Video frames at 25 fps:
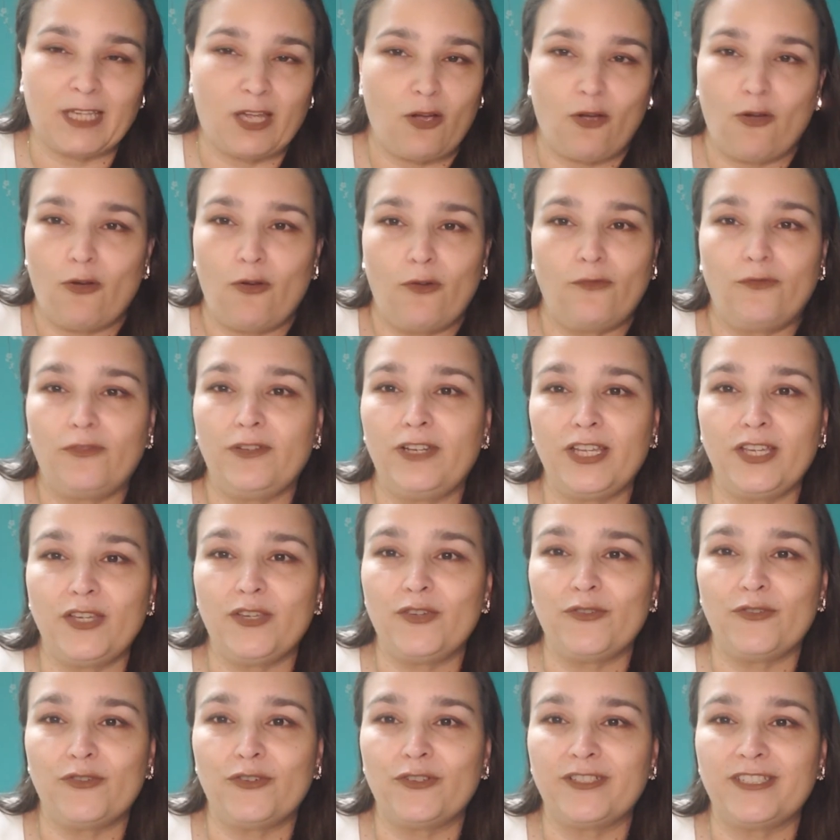hopefully
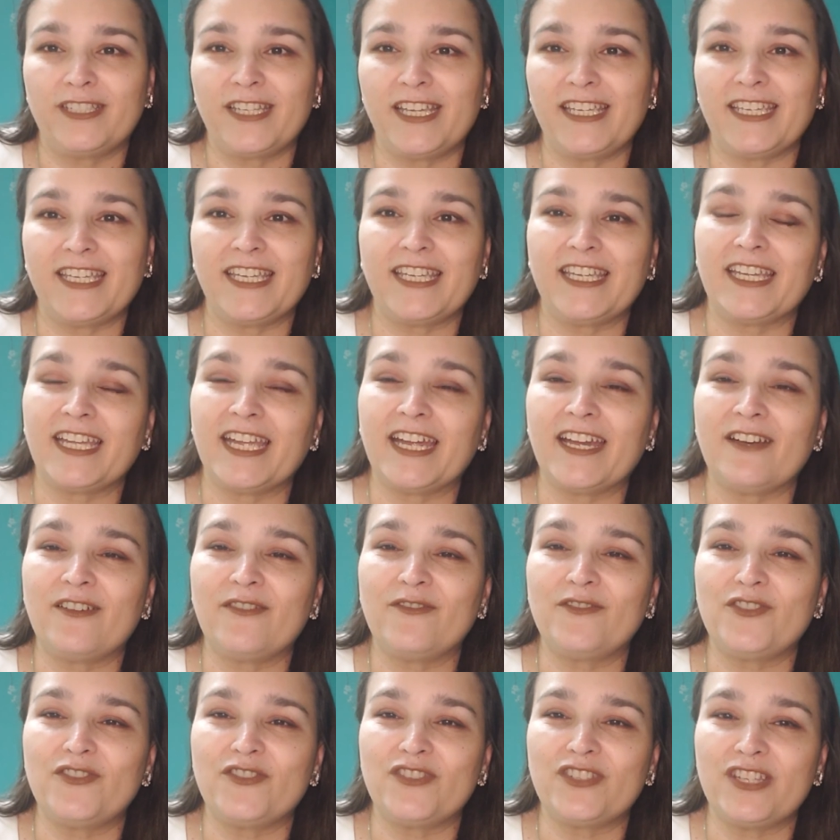you are taking care
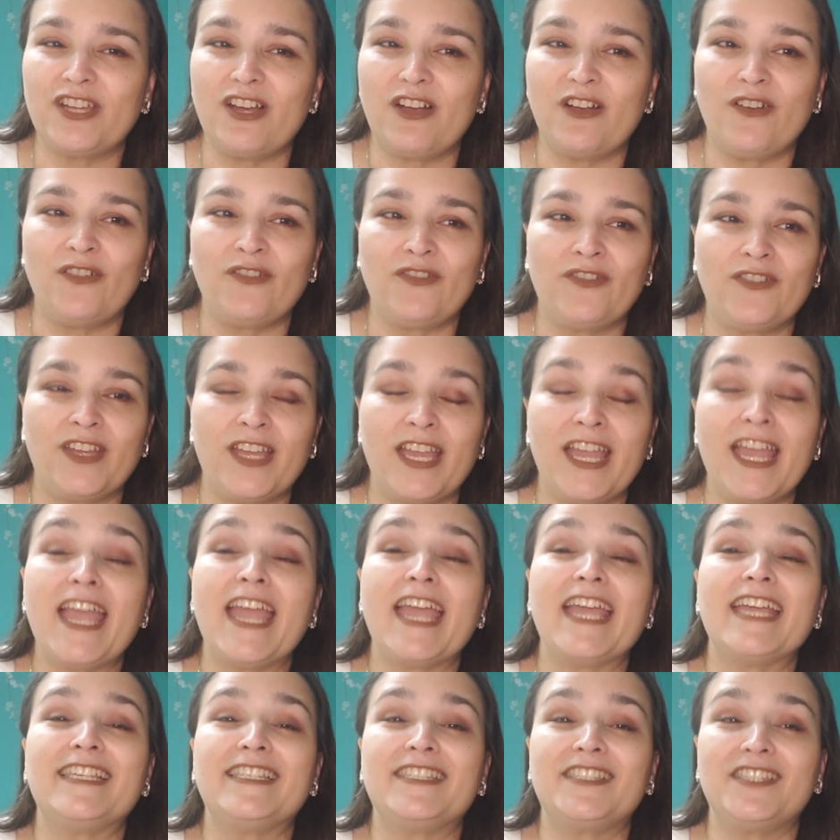of yourself,
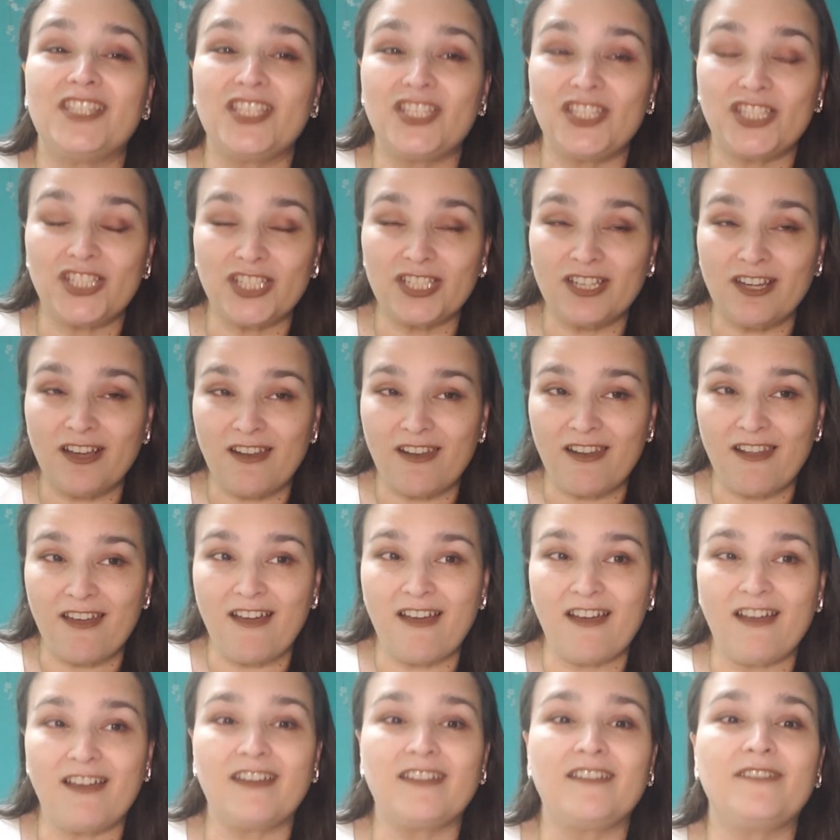stitching a
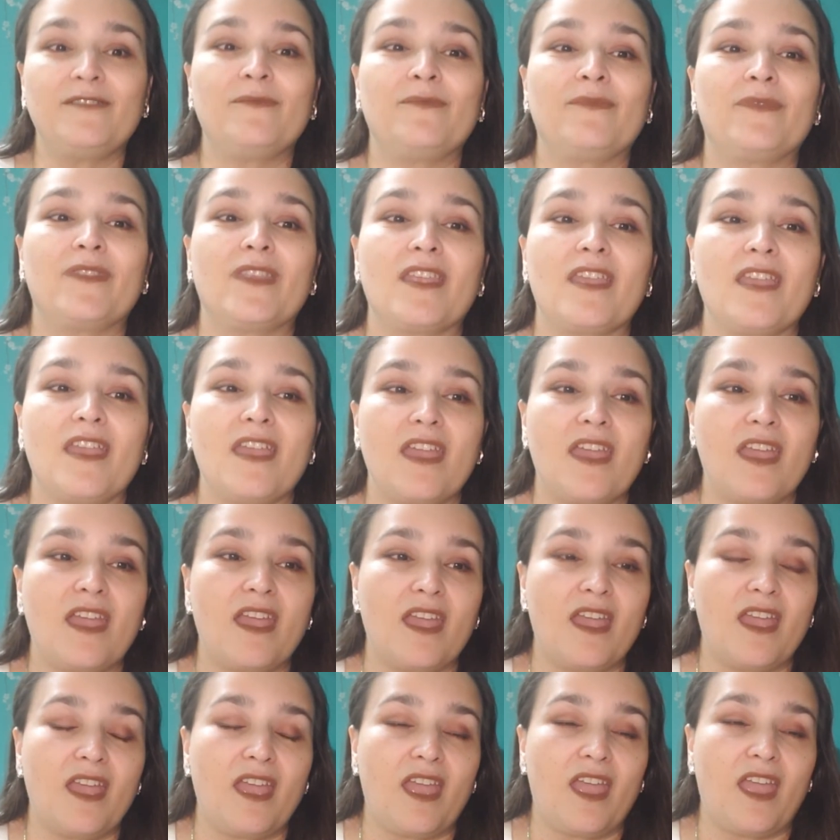lot.
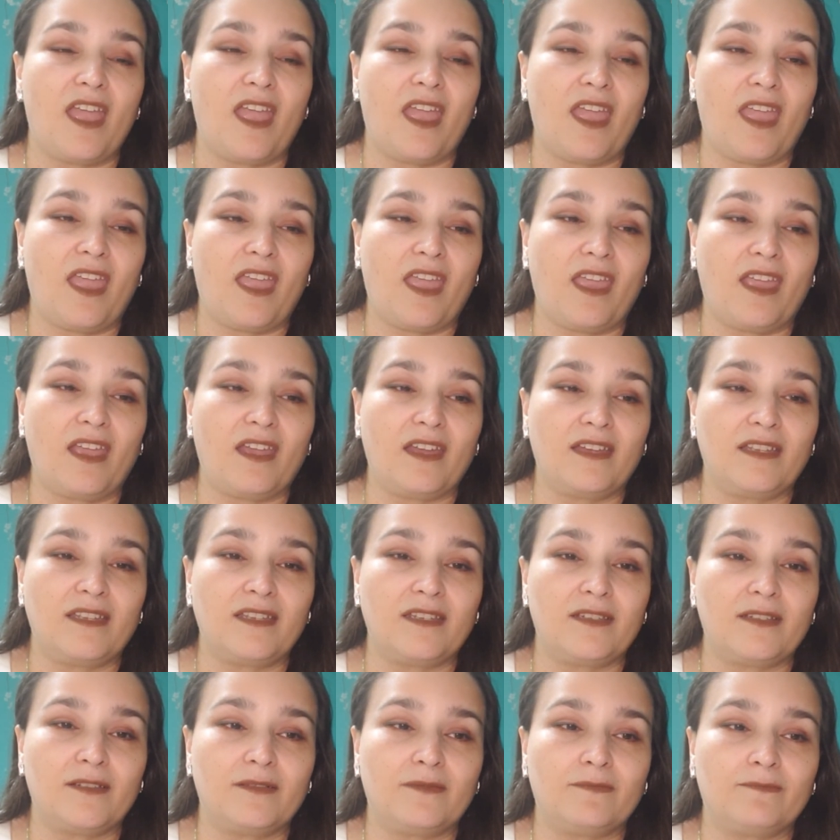
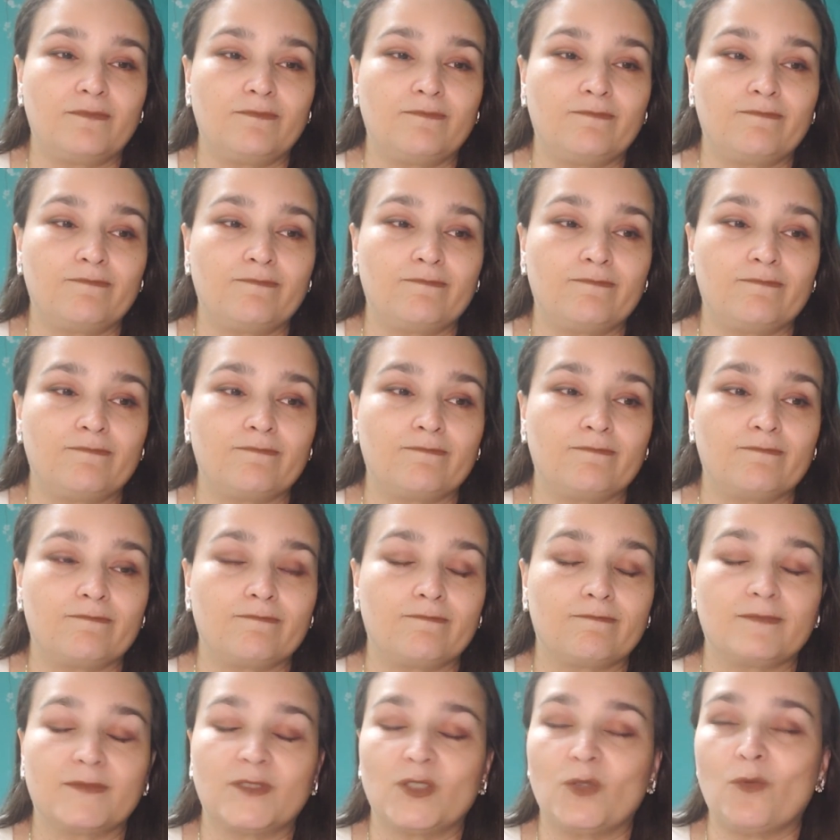And
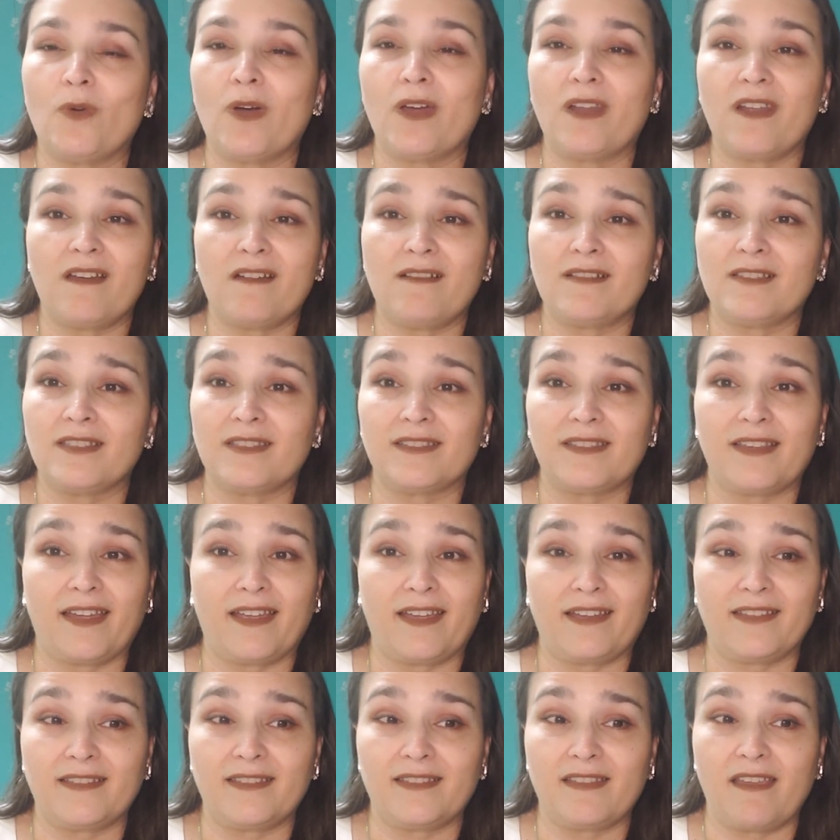what else I
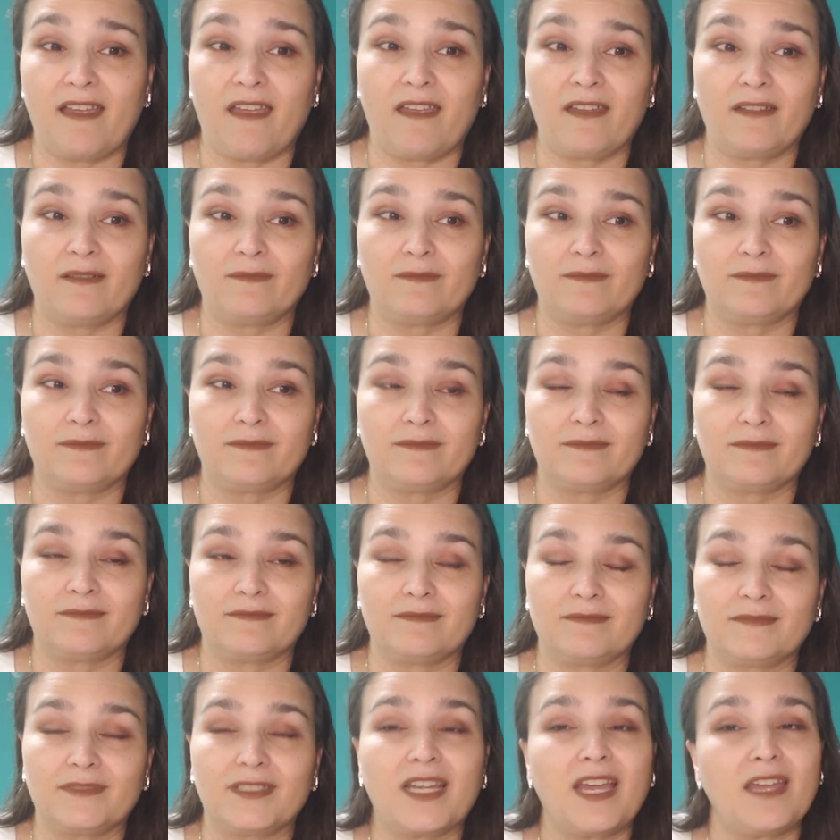can say?
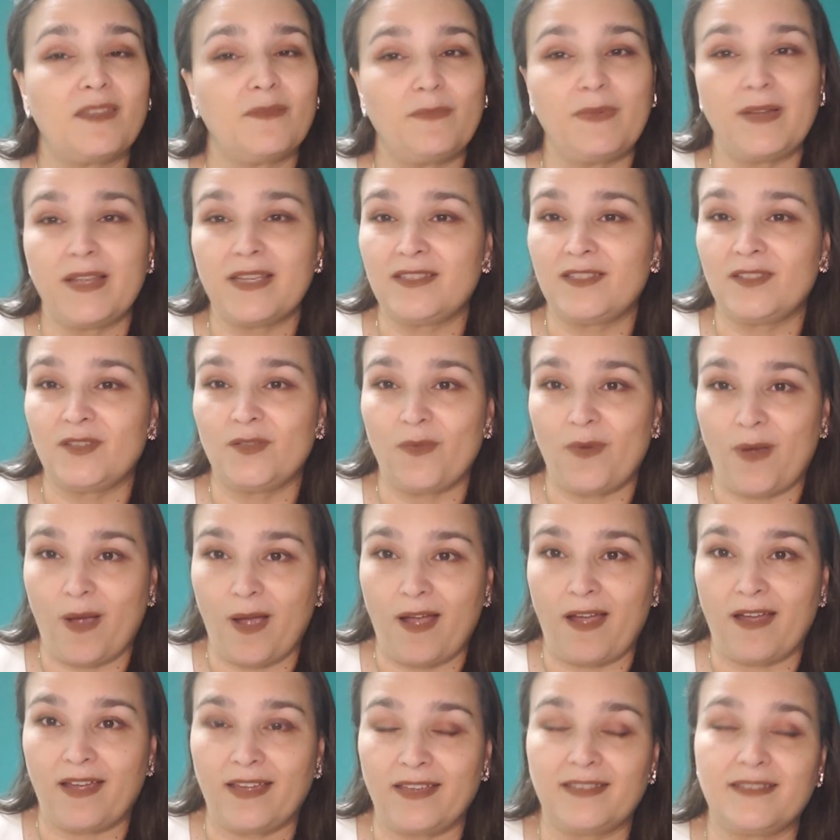God bless you
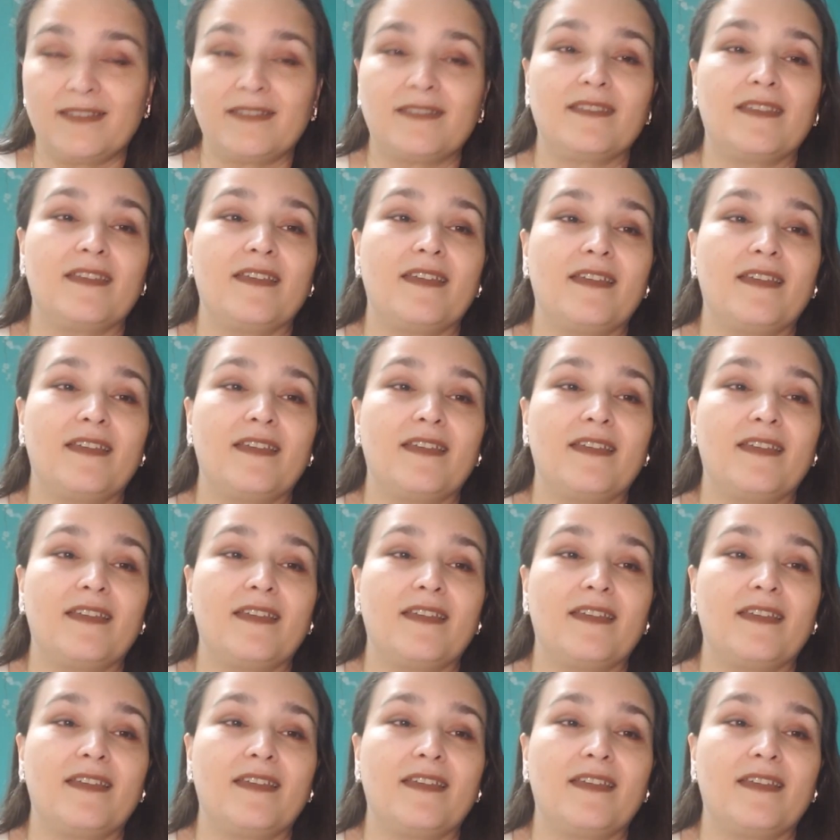guys.